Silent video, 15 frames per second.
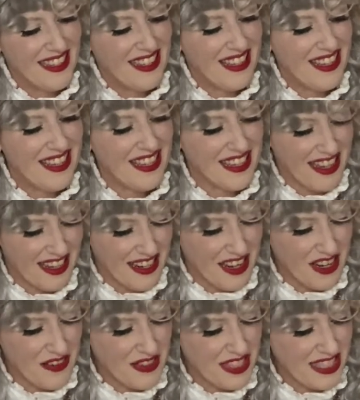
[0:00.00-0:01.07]
He got out
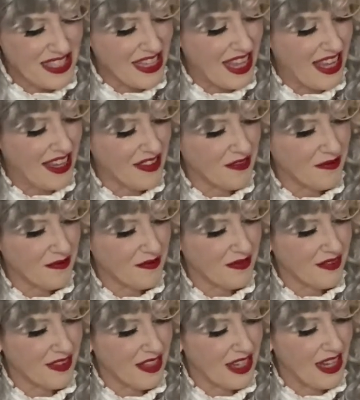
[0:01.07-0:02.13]
of his sleigh
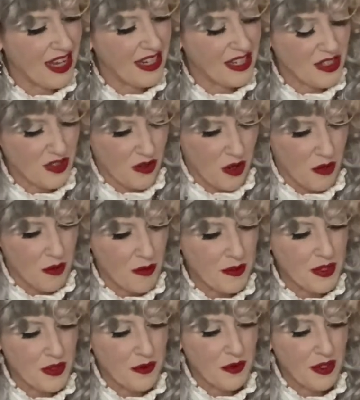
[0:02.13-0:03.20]
and he saw what was
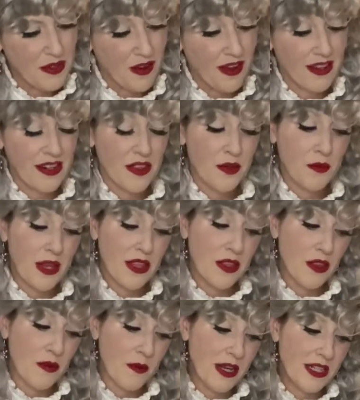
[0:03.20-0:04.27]
going on and the way that
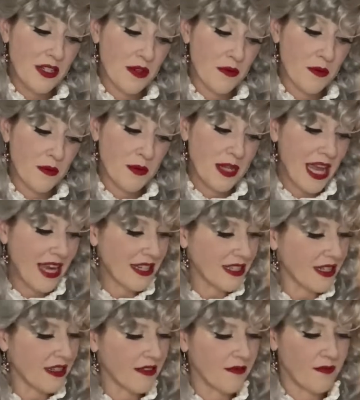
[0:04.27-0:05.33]
the reindeer were
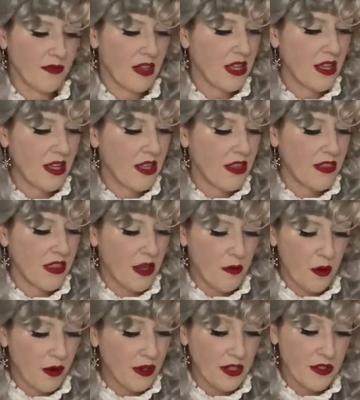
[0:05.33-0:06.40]
reacting. They
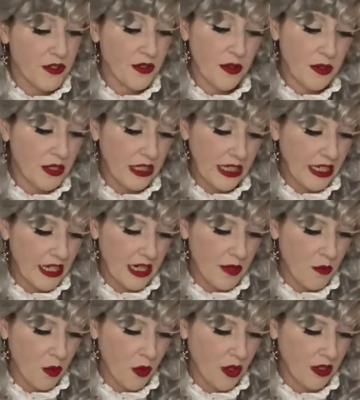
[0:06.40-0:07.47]
weren't circling
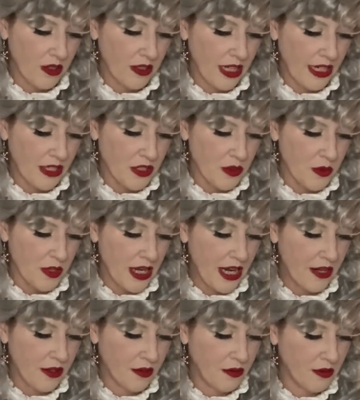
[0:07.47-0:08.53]
anymore like a
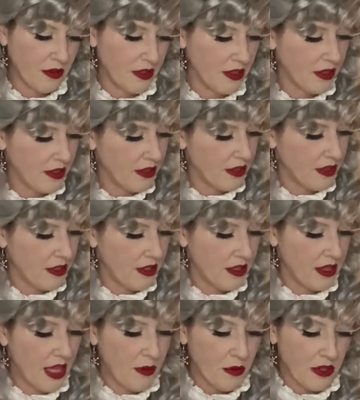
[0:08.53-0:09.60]
tornado.
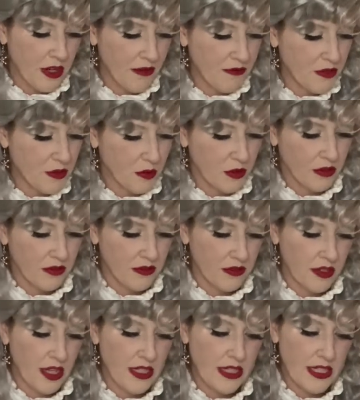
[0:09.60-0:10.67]
They were comfortable
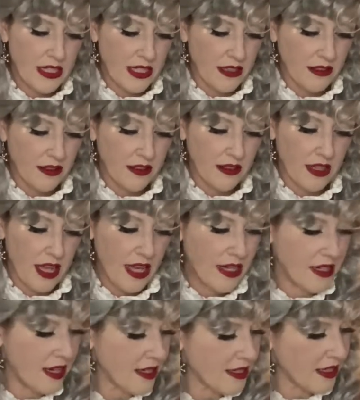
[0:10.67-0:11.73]
and still and
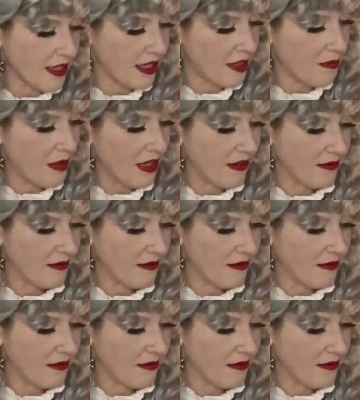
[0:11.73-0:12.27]
nuzzling me.